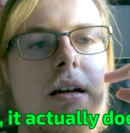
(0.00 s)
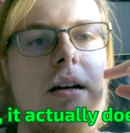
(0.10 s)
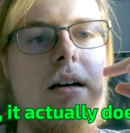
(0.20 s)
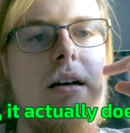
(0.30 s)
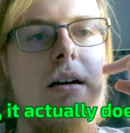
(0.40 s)

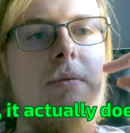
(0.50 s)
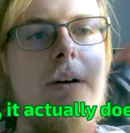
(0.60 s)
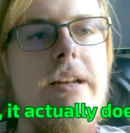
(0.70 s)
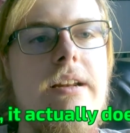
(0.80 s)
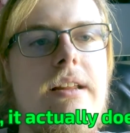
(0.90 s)

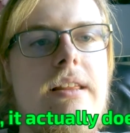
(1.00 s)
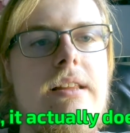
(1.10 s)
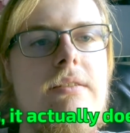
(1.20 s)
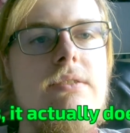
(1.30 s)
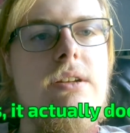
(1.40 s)
Uh, why did I
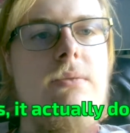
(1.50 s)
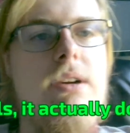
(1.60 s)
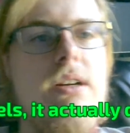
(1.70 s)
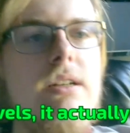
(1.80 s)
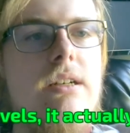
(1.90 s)
think that was
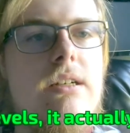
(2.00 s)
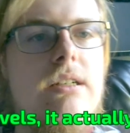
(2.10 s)
gonna work?